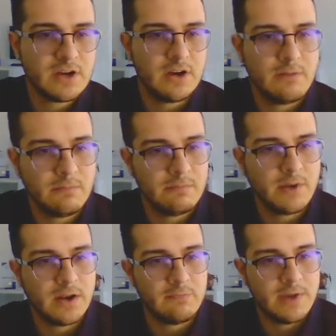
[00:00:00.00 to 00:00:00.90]
and
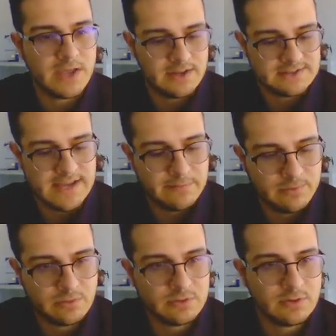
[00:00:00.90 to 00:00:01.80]
I'll make an example.
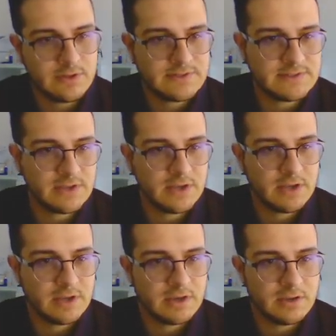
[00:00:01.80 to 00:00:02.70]
Let's
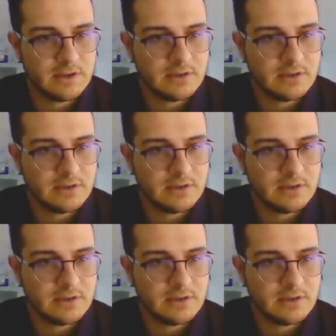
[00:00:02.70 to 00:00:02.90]
see.